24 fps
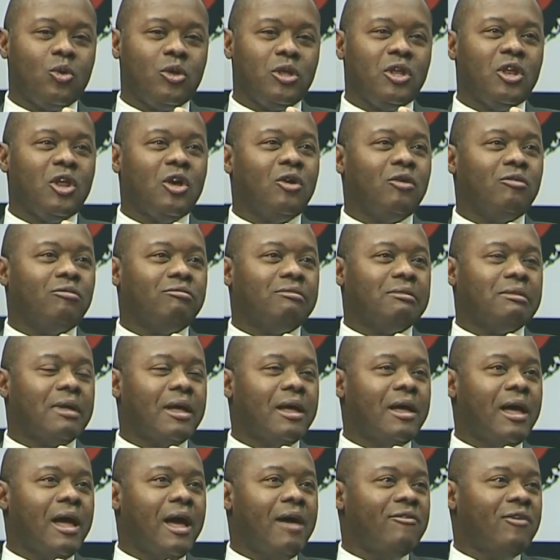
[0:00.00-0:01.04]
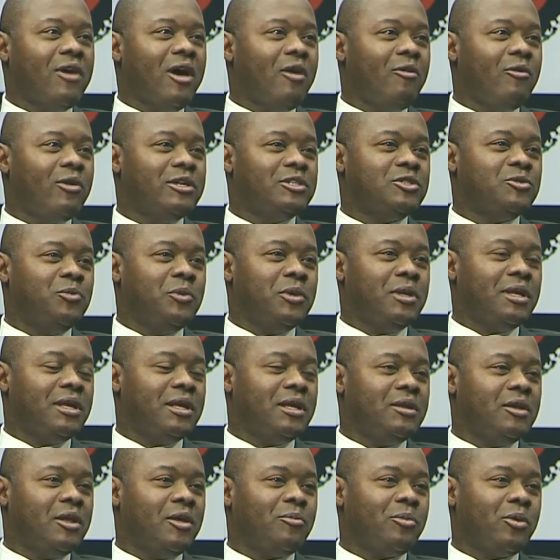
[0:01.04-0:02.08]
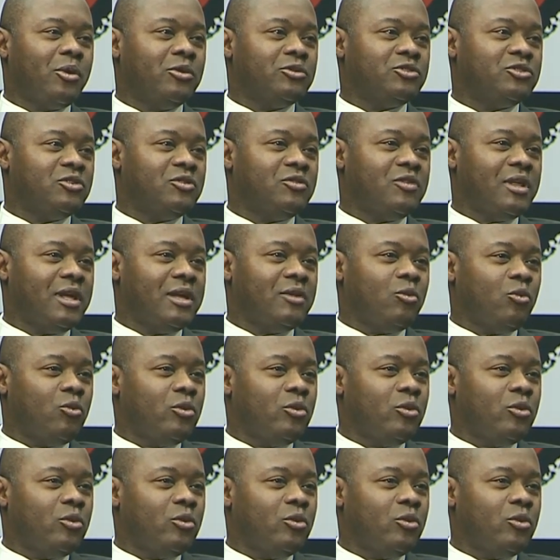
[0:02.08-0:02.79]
you know, I've always been a person that,